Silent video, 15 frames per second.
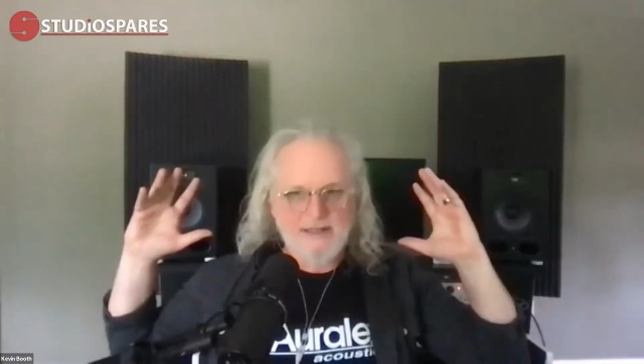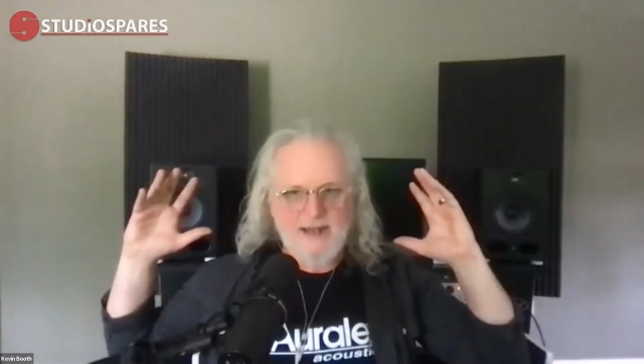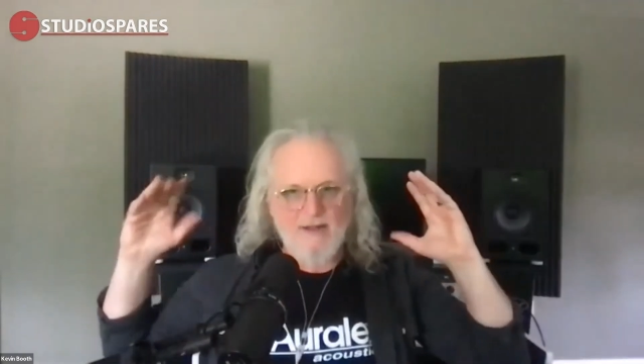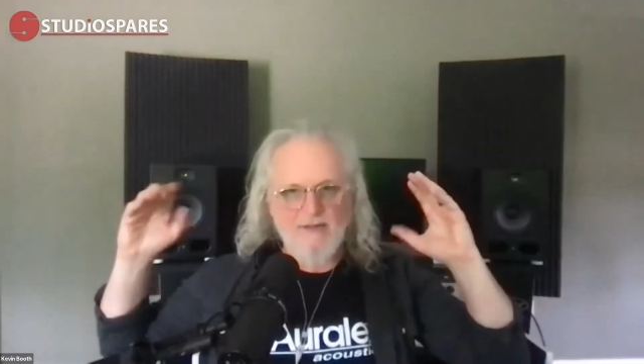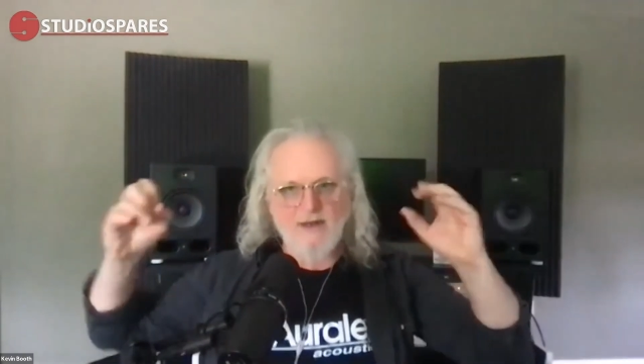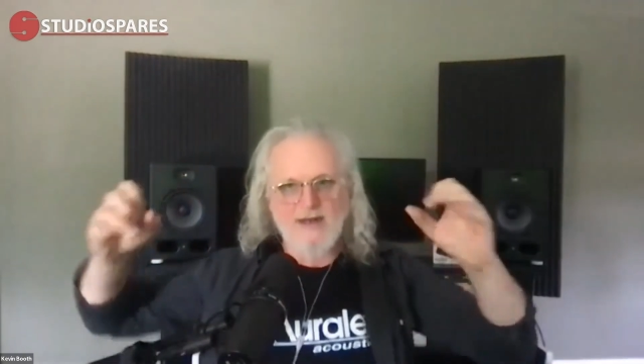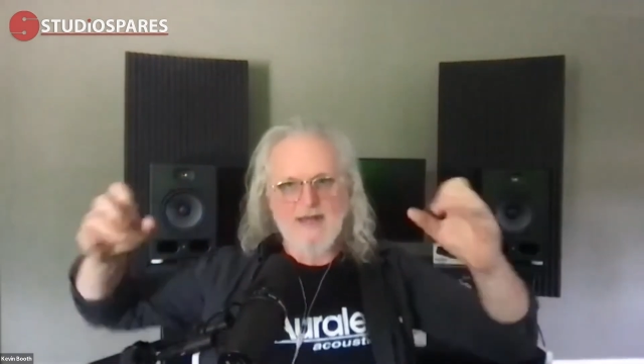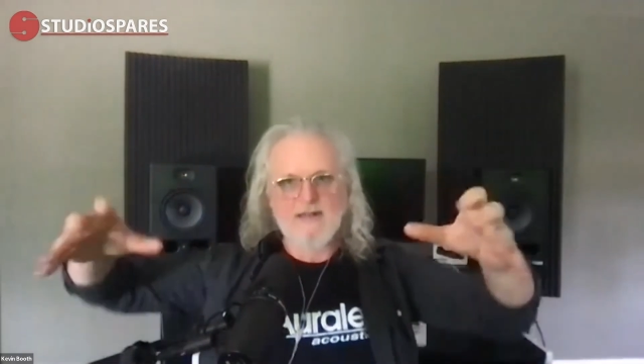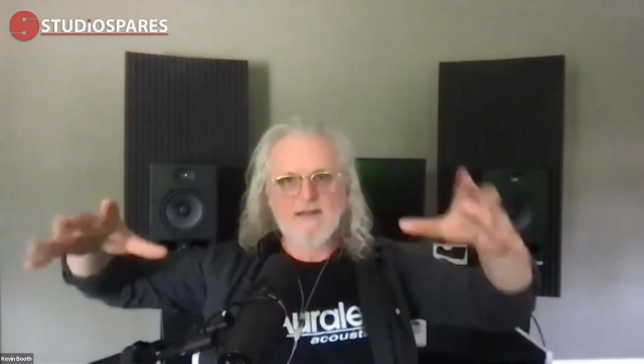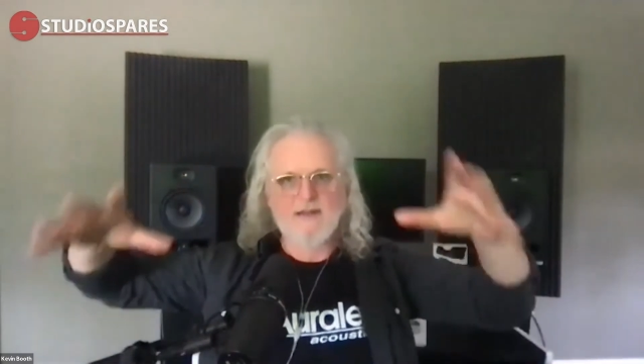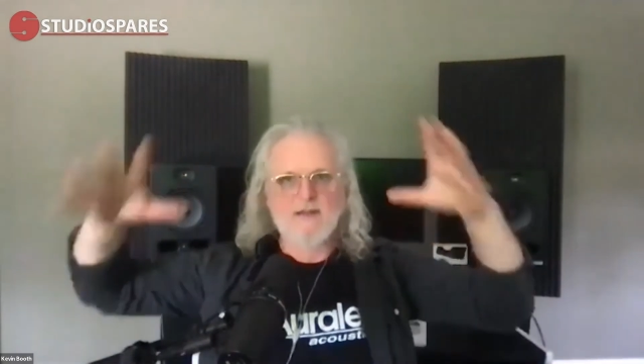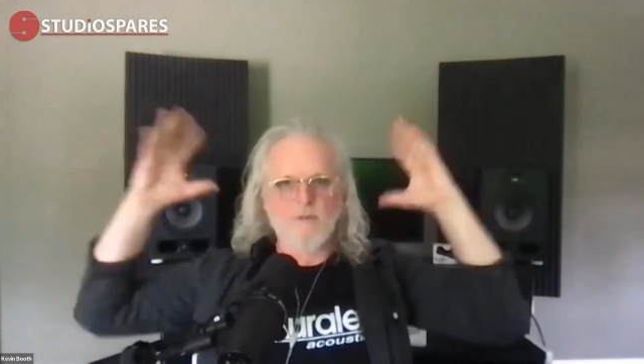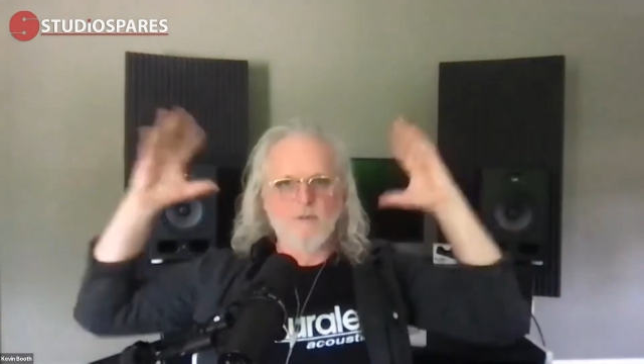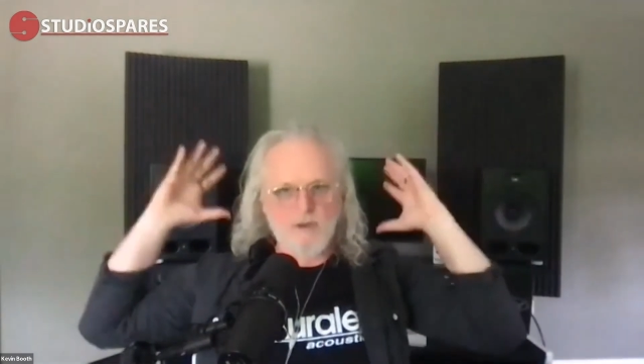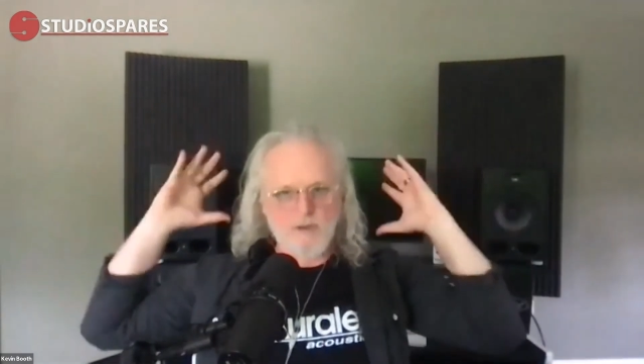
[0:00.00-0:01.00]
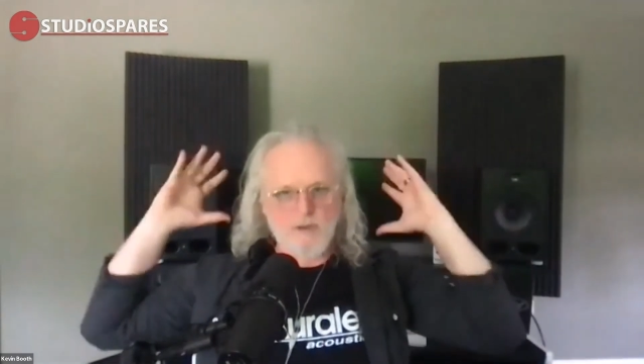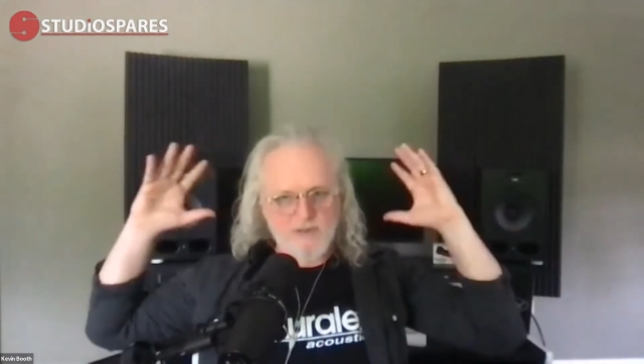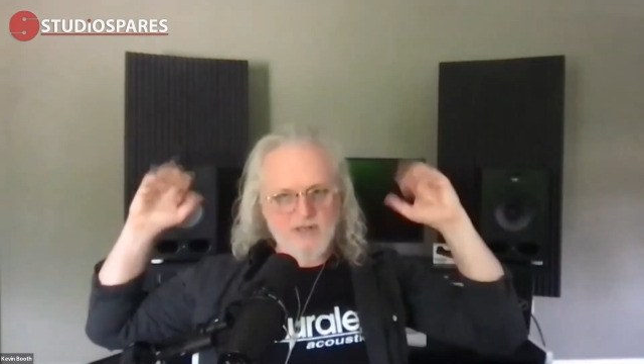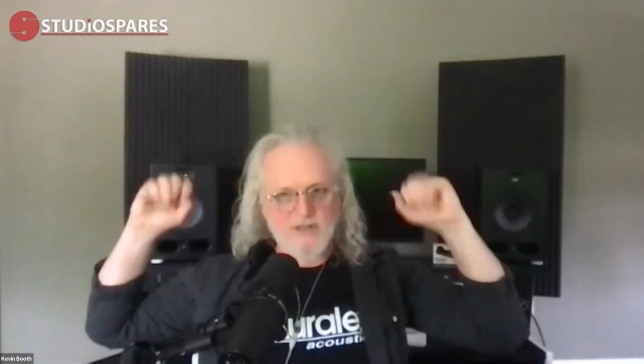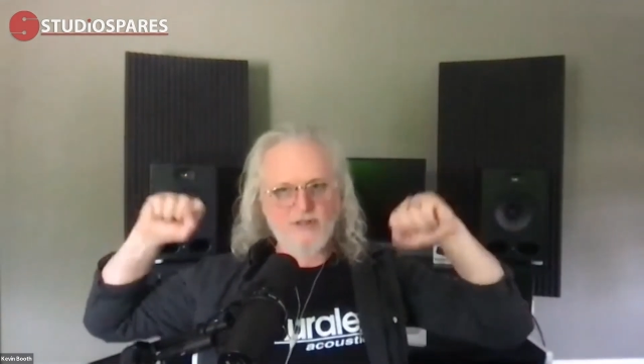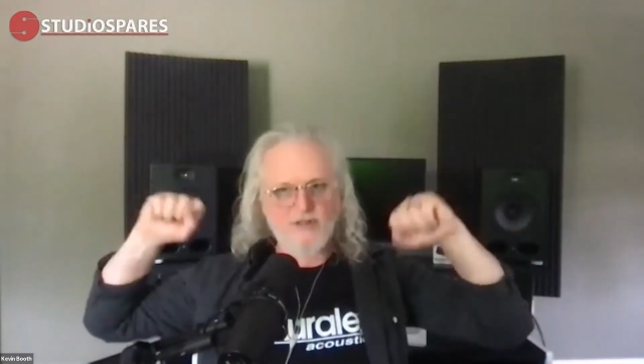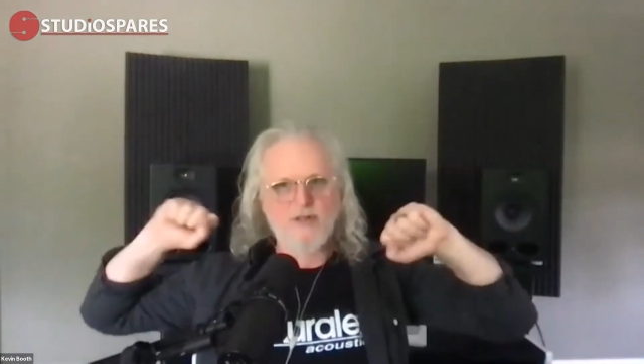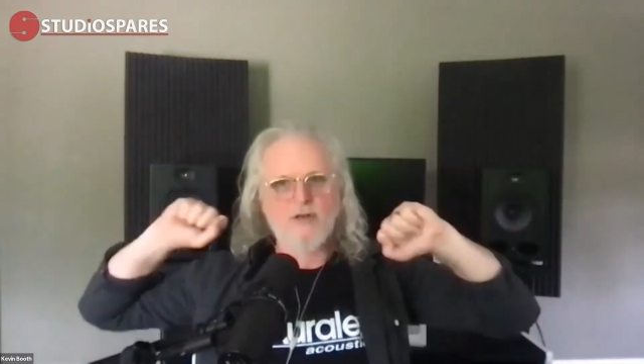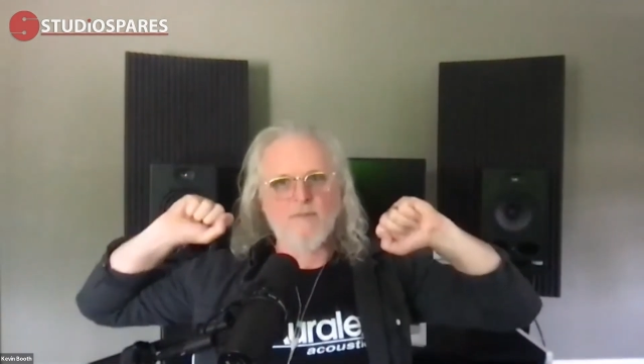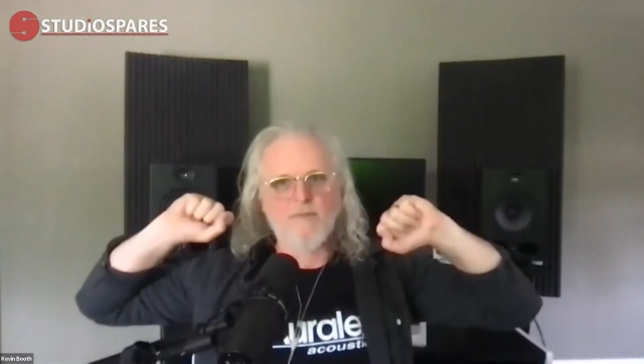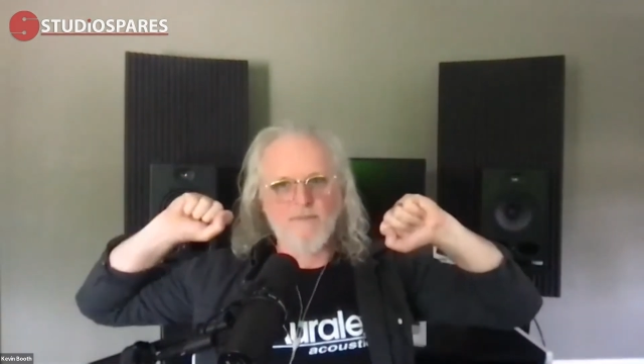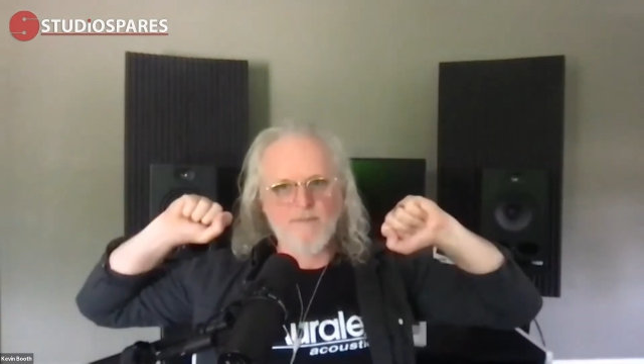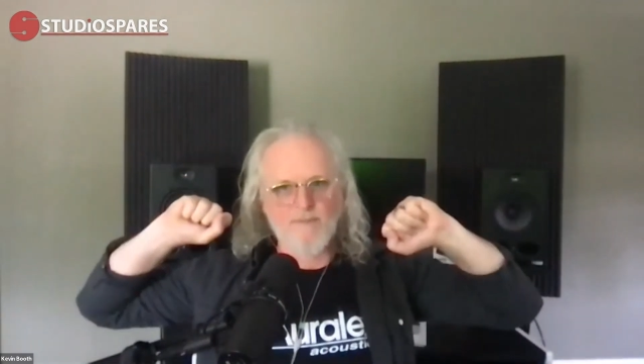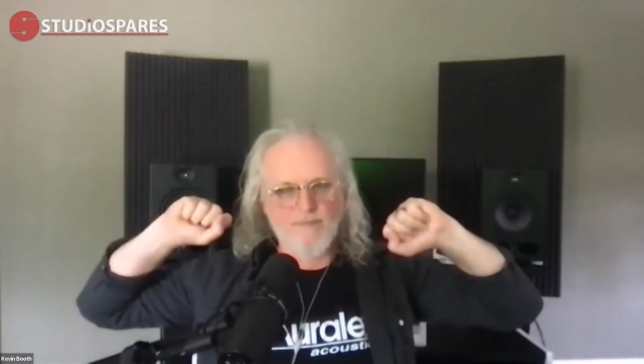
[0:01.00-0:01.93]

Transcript: down the length of the room because you're